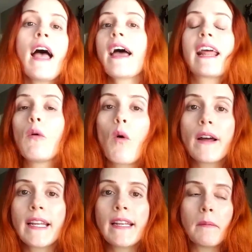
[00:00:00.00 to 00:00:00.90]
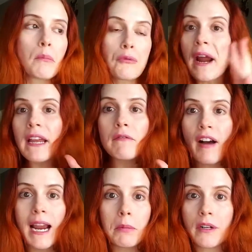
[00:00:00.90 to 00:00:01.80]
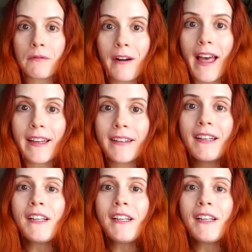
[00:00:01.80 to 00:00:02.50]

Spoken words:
and I wanted bright, vibrant red.